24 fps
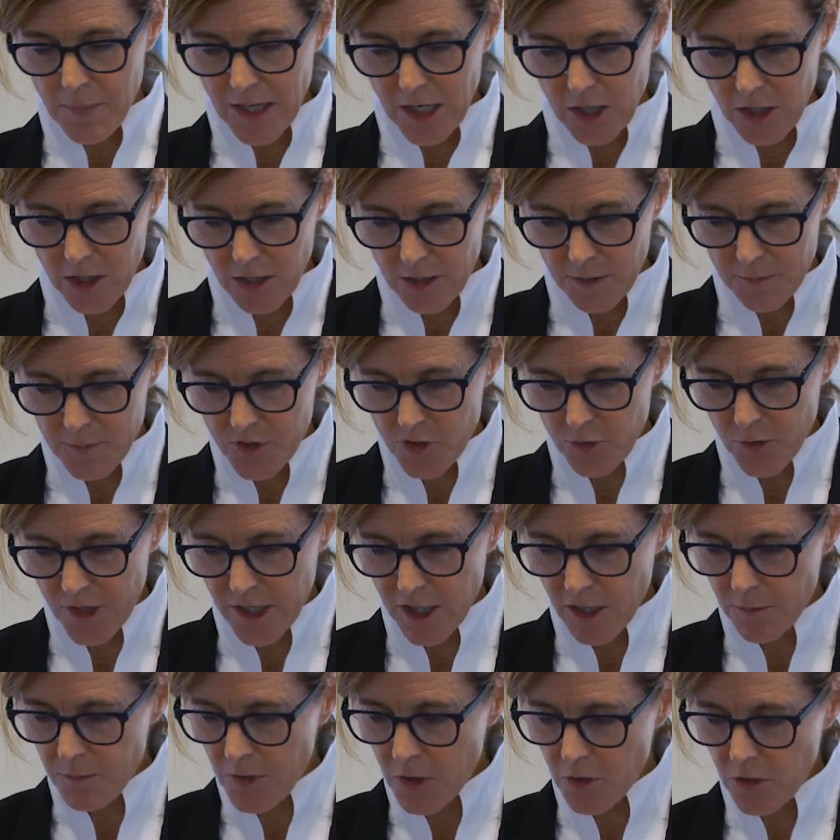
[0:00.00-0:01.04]
the middle
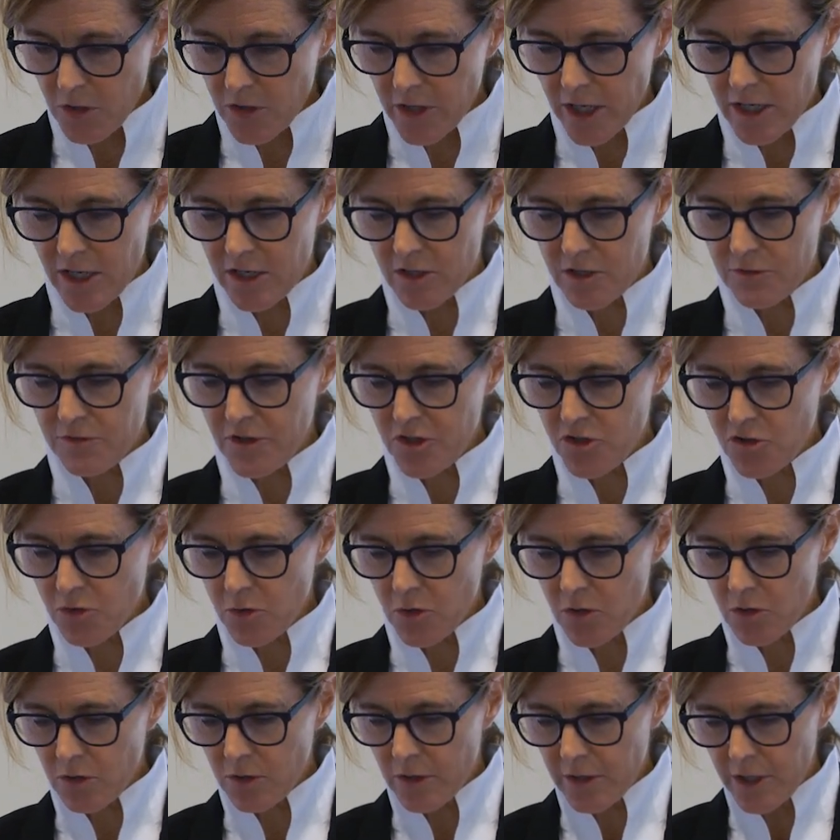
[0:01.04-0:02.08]
between communal and
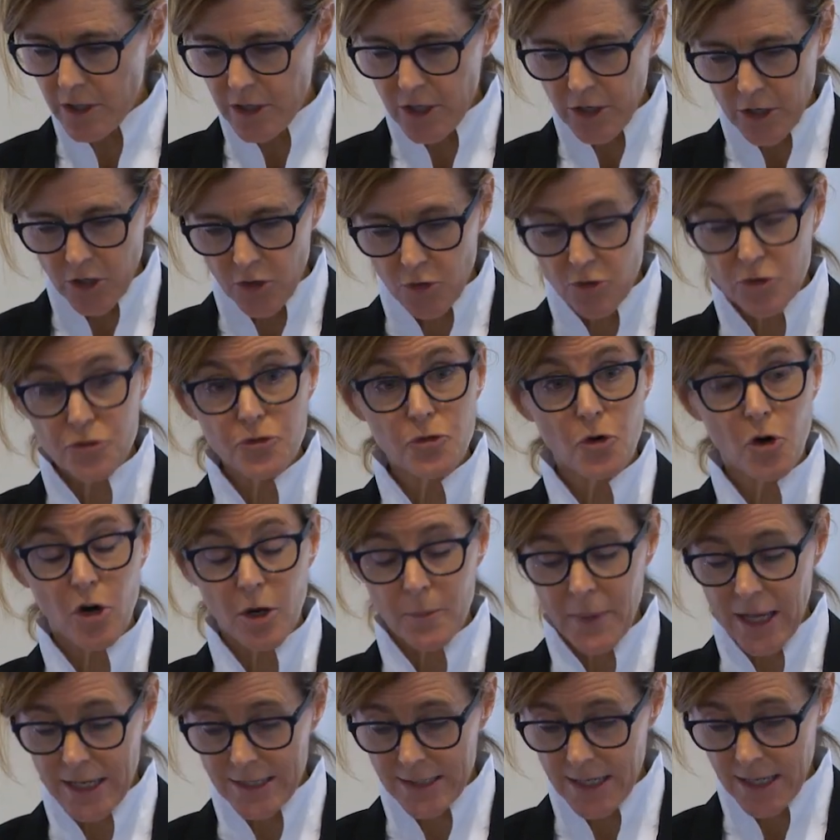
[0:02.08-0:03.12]
individual,
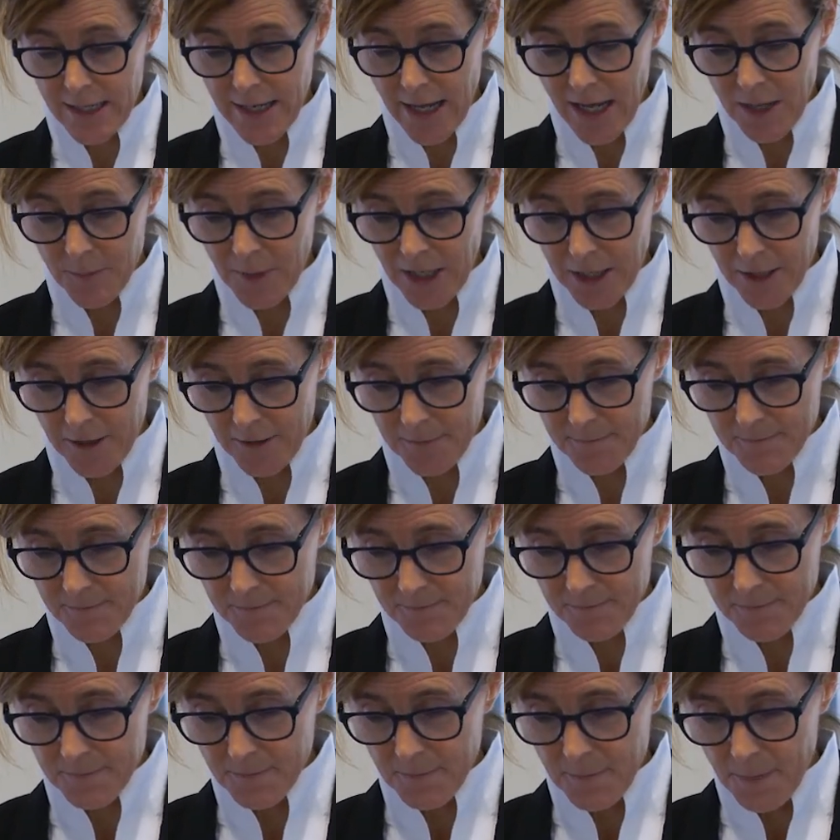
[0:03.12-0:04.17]
uniform and dynamic.
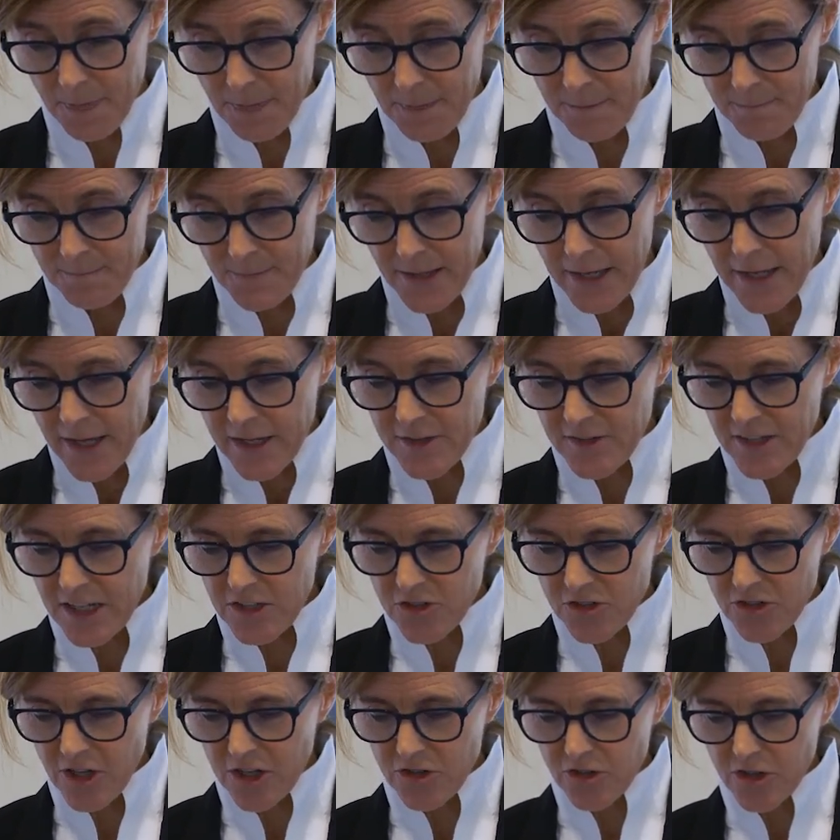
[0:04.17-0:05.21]
and
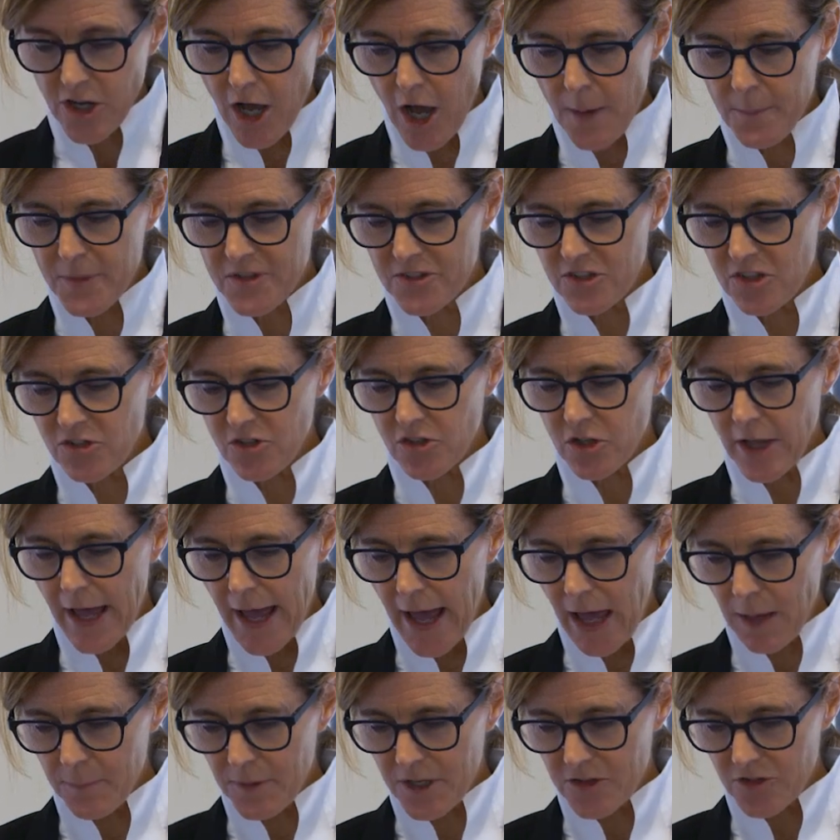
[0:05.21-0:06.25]
each such compositional
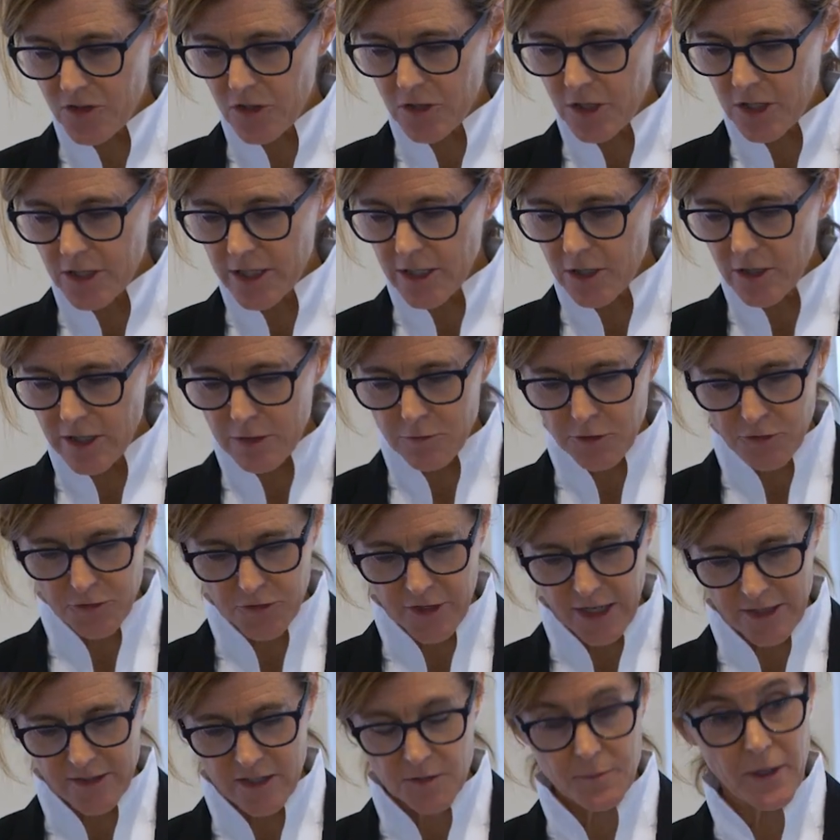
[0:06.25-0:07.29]
habits are clearly
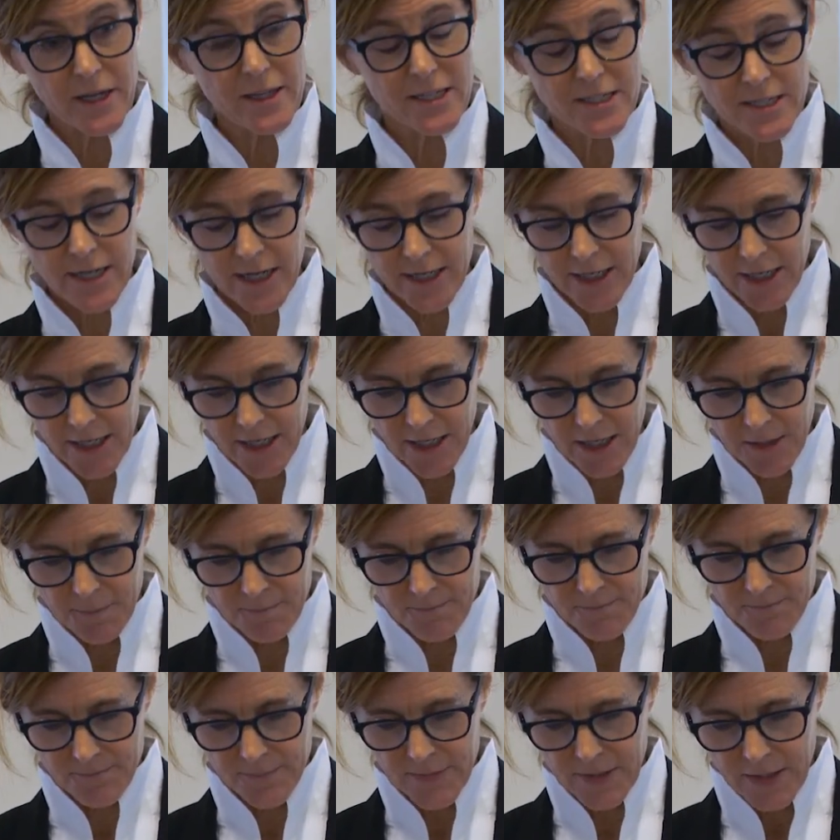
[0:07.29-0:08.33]
reflected by the
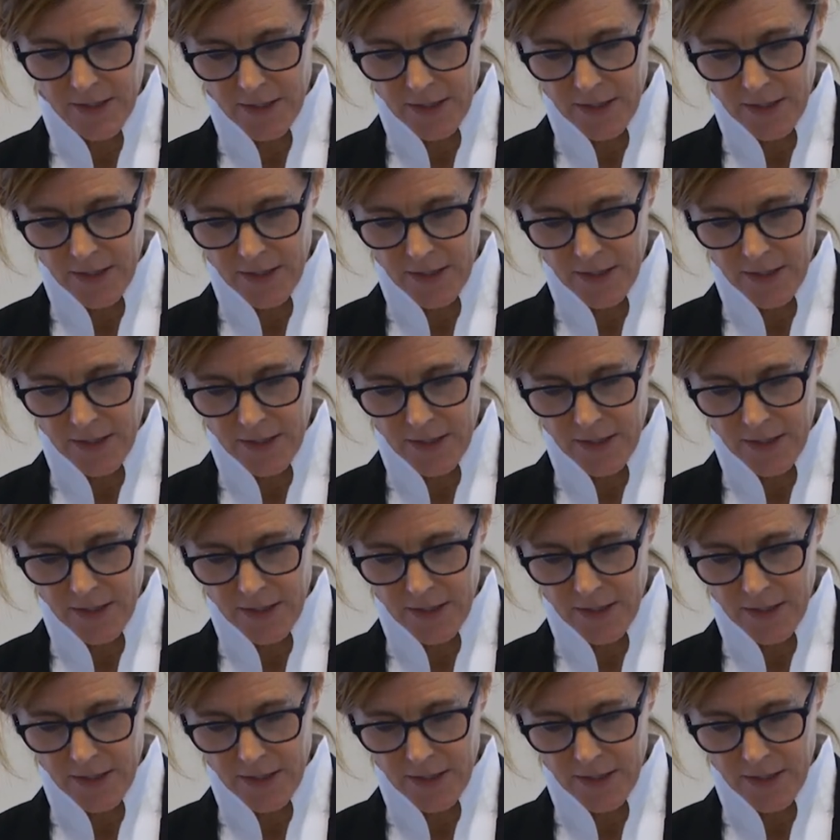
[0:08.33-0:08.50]
Tanaim,